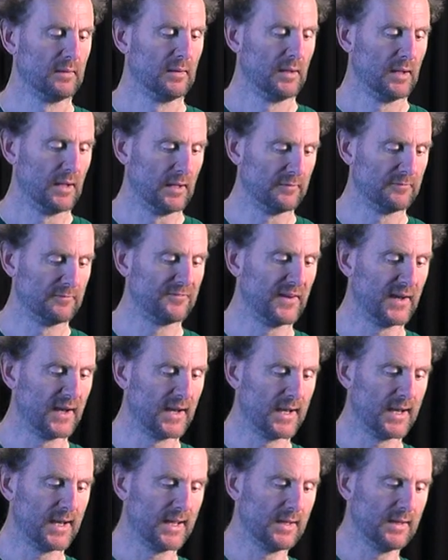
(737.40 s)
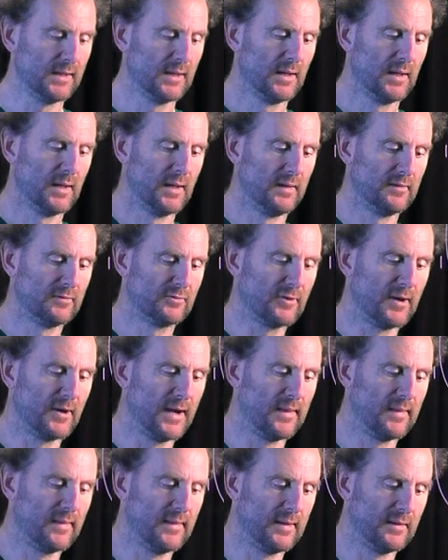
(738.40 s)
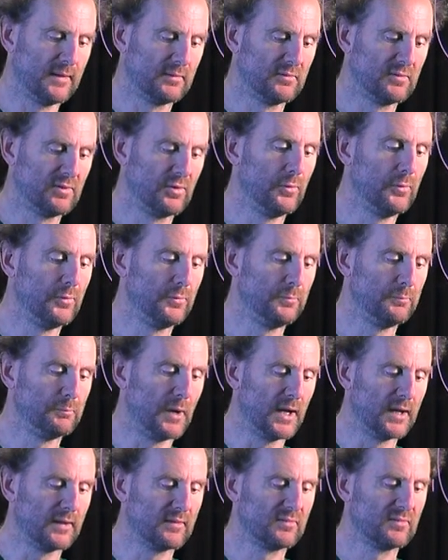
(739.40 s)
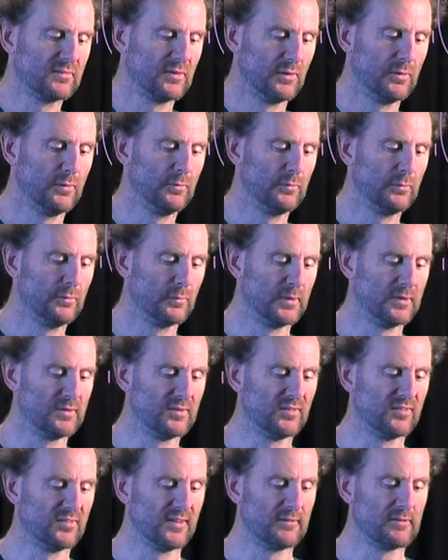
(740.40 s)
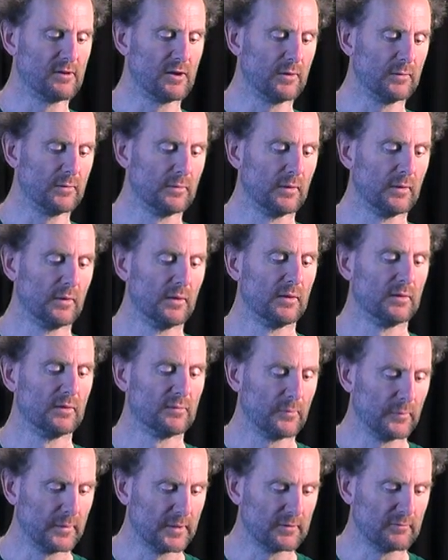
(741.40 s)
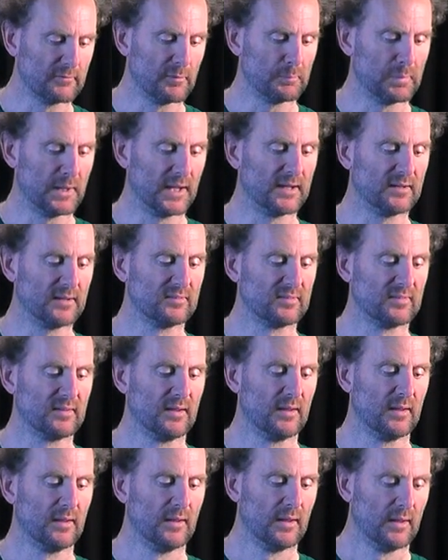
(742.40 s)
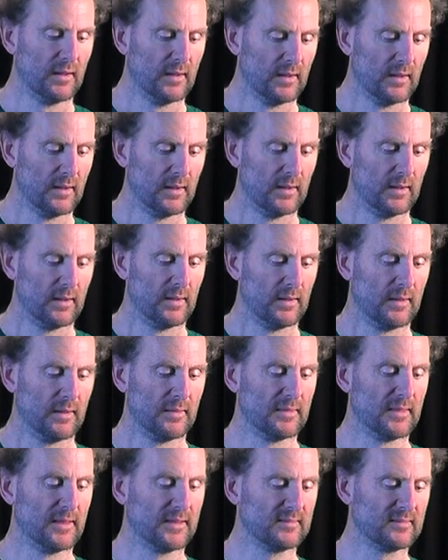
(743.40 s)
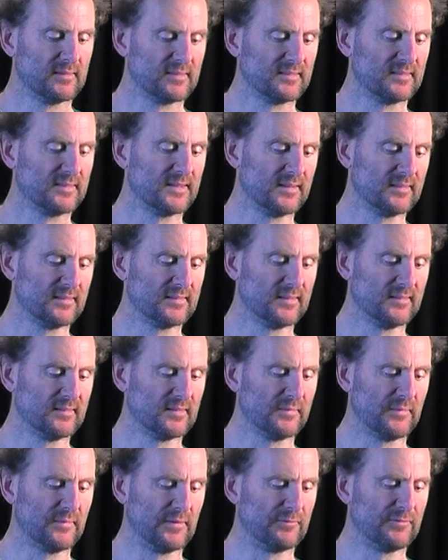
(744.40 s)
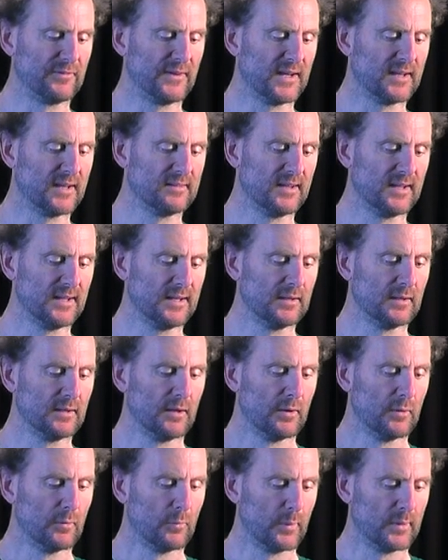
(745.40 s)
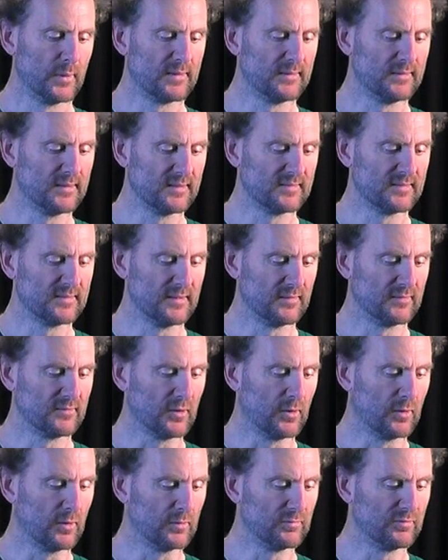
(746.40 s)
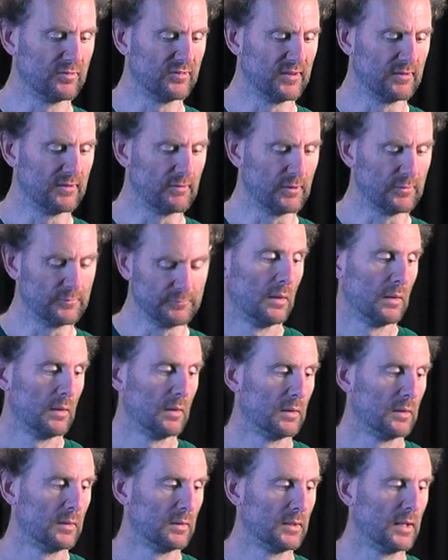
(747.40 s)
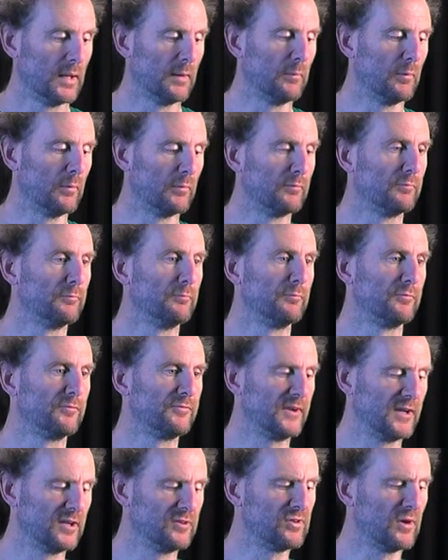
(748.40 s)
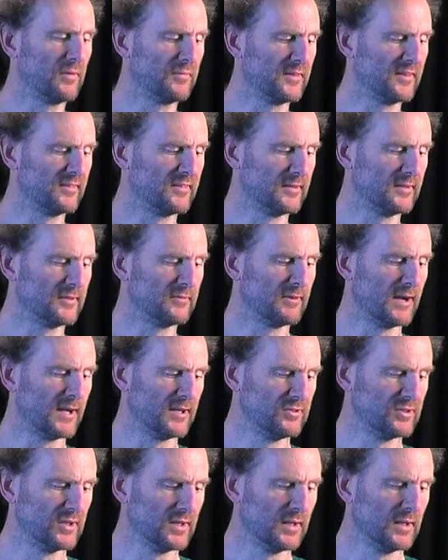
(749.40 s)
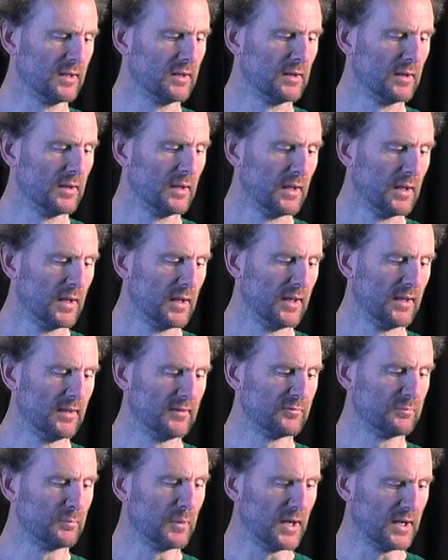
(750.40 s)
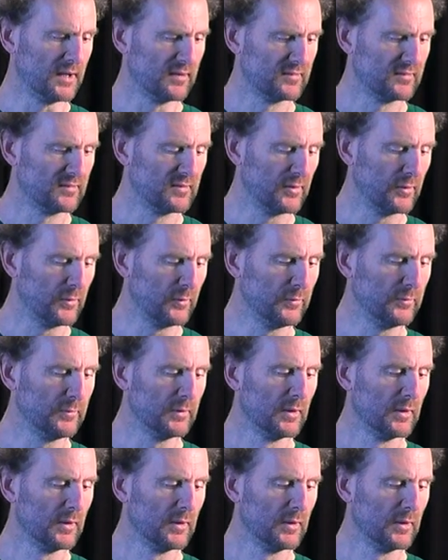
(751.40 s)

infinity is greater than 2 minus 2, which is 0, so we can replace this distance of infinity with the distance of 0. Now we'll finish off this iteration. Is minus 2